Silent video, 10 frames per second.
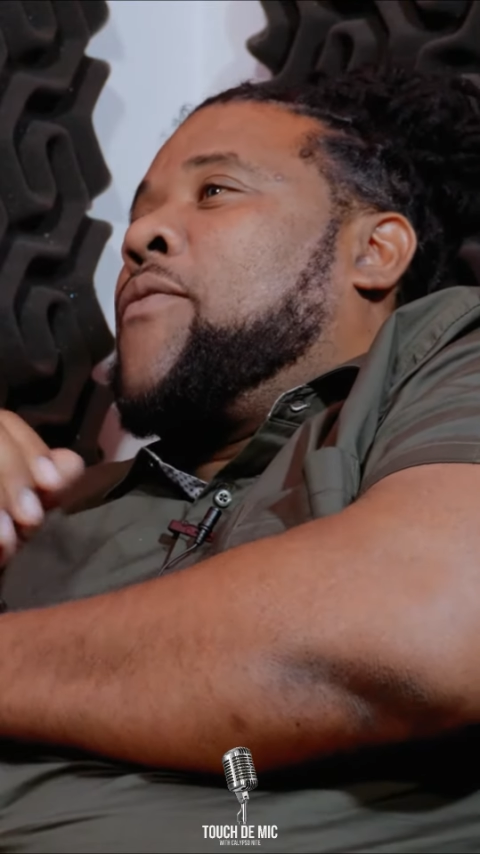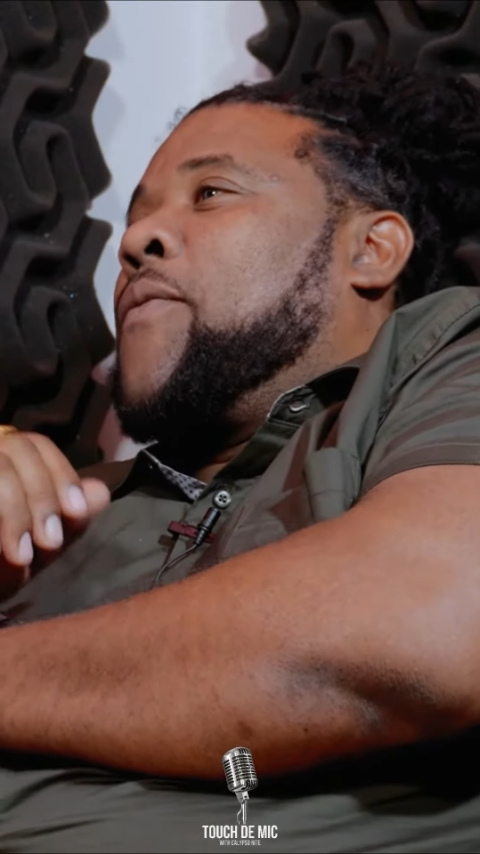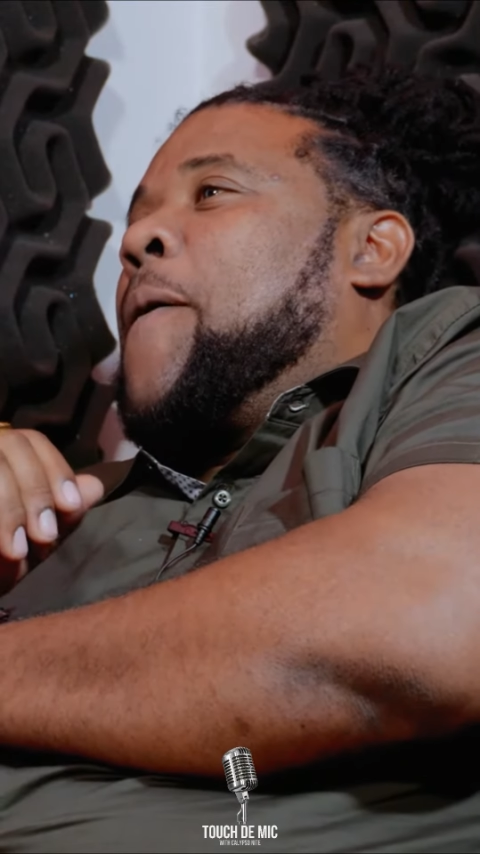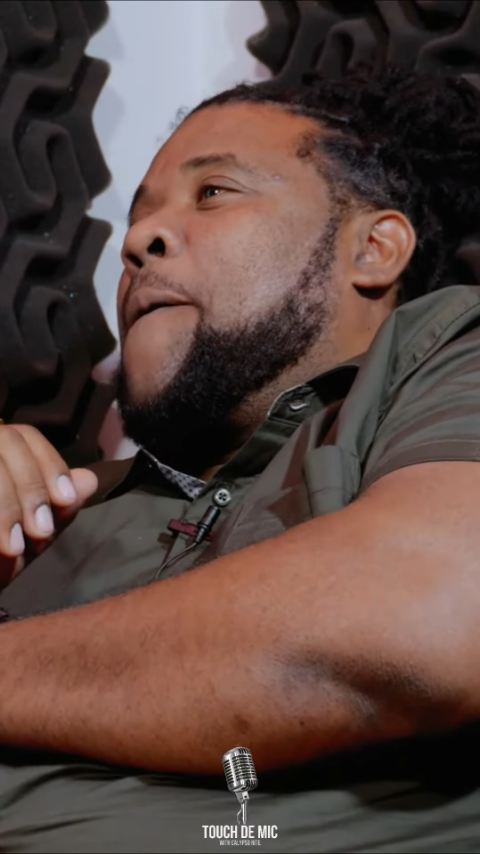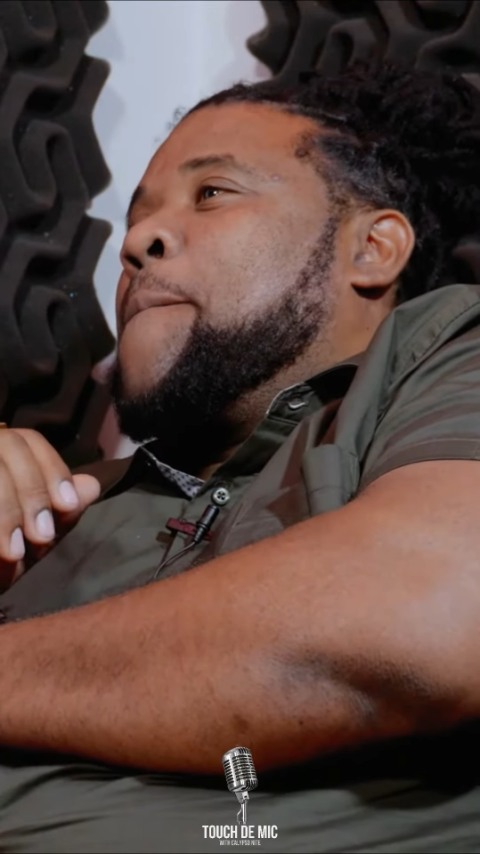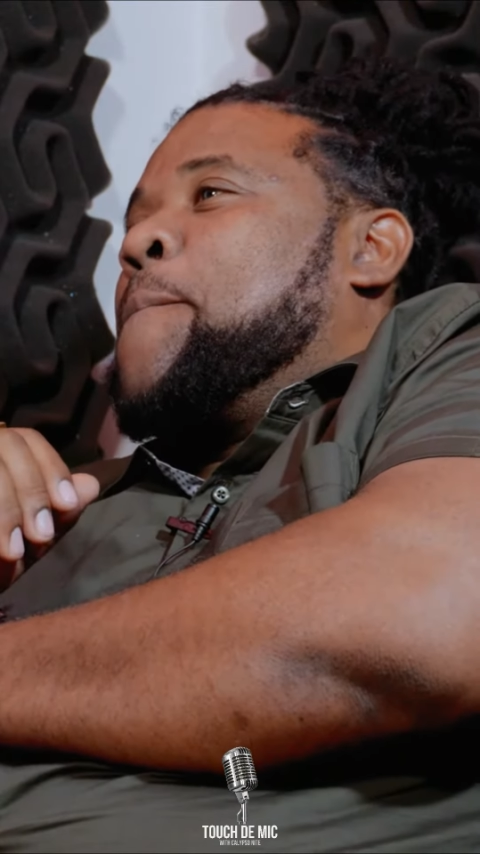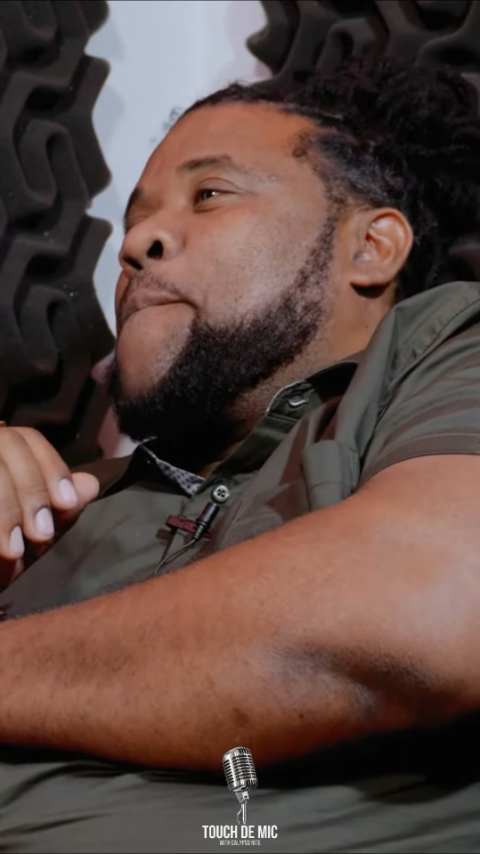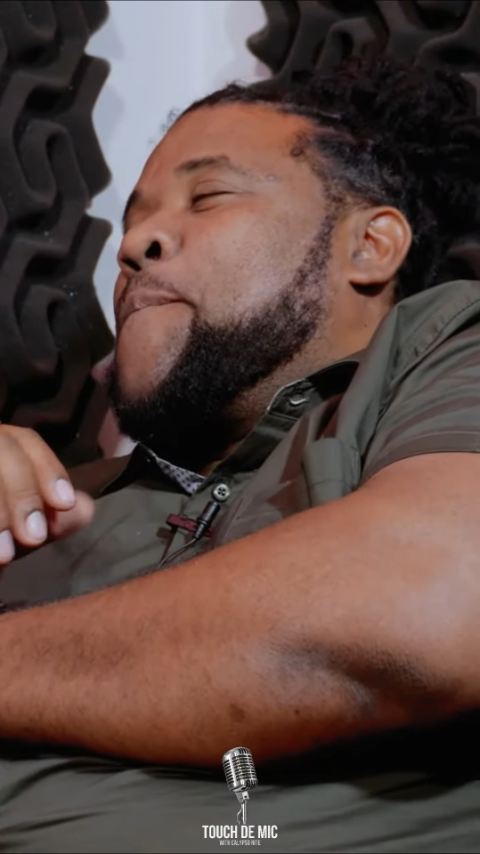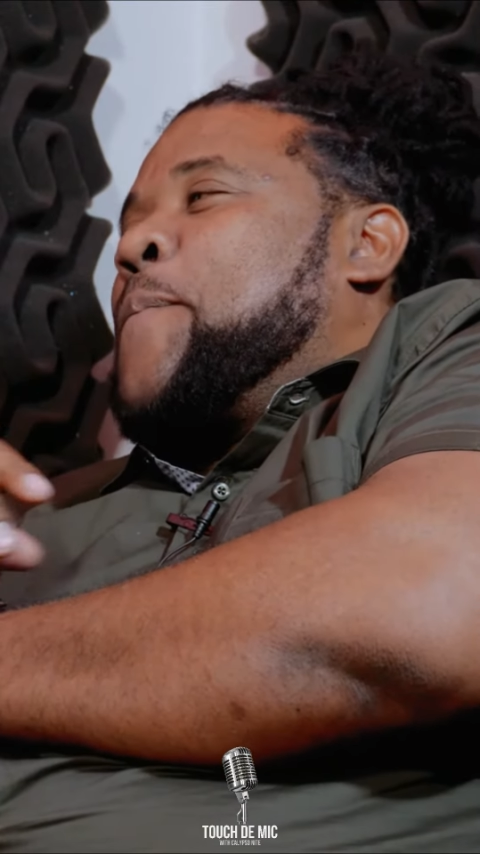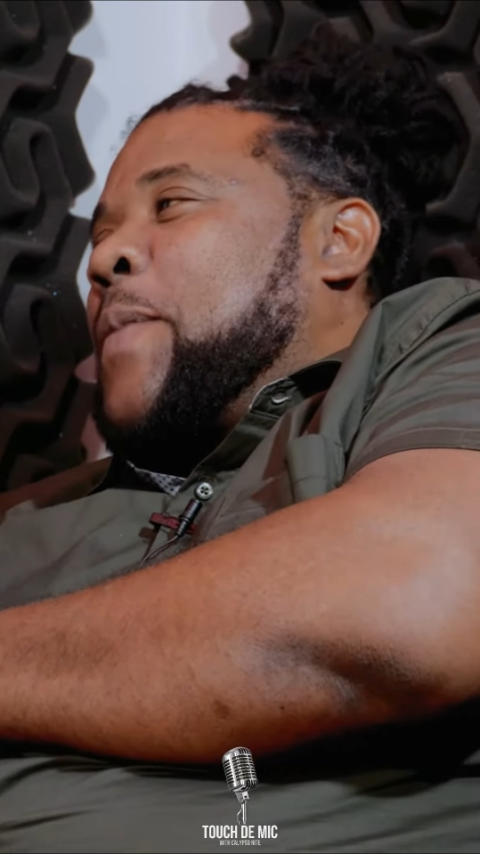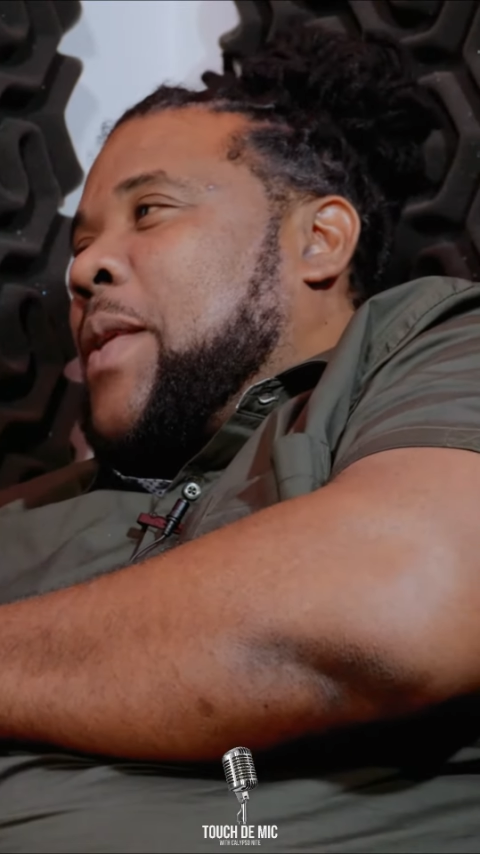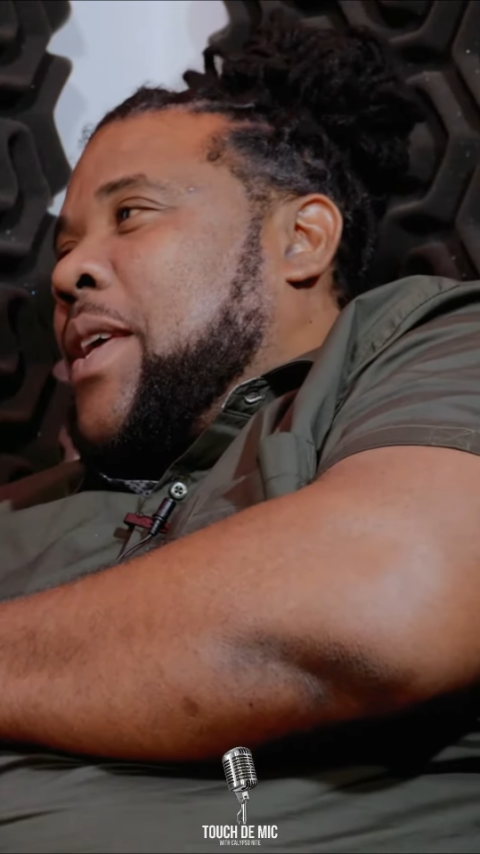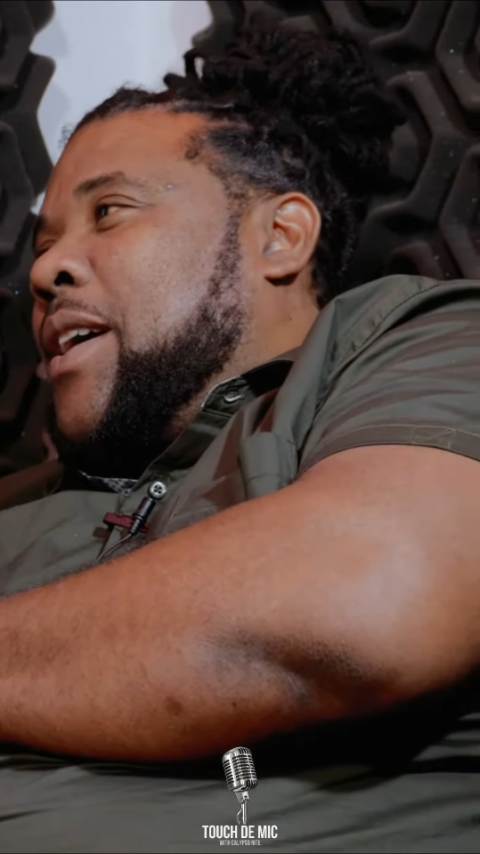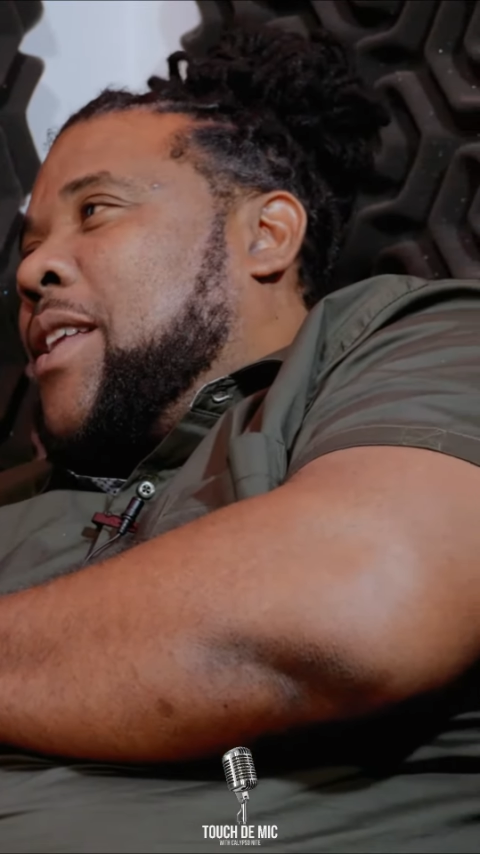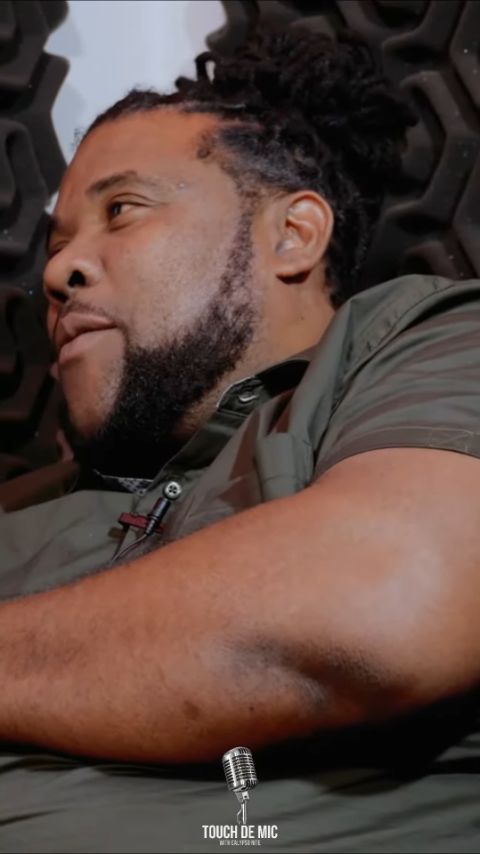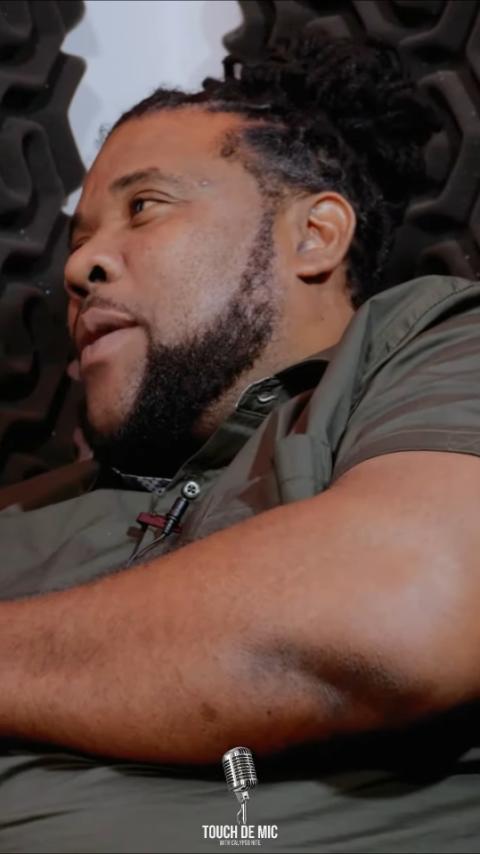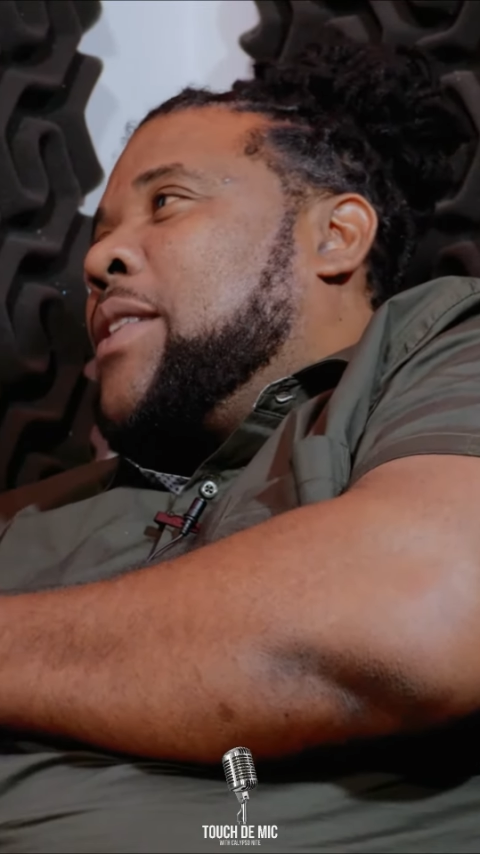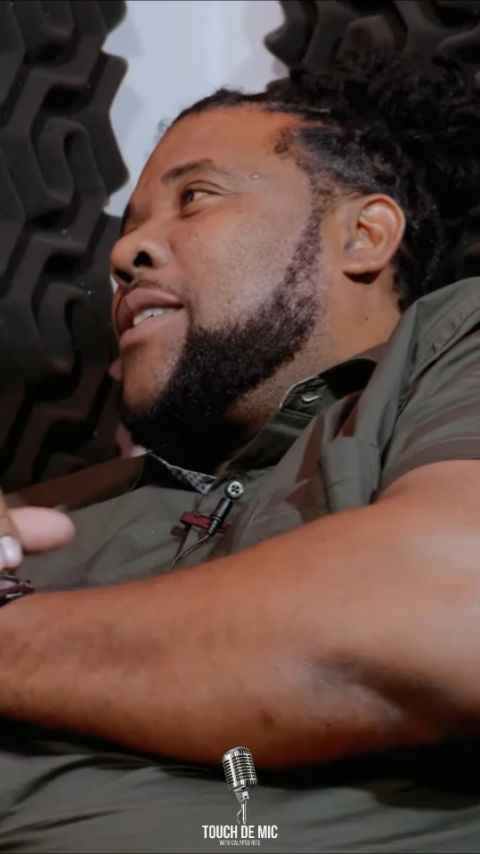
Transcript: And I went